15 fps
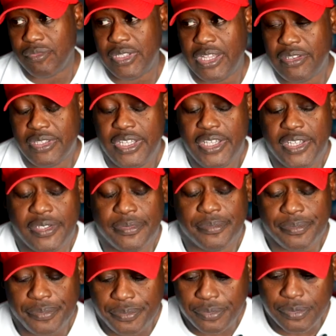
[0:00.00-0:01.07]
without thinking.
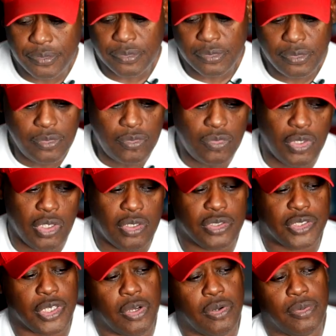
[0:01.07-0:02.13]

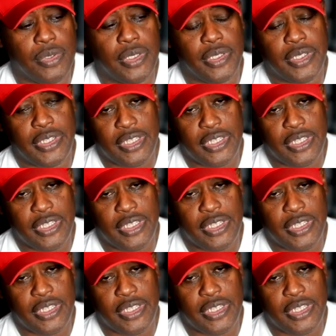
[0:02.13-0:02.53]
So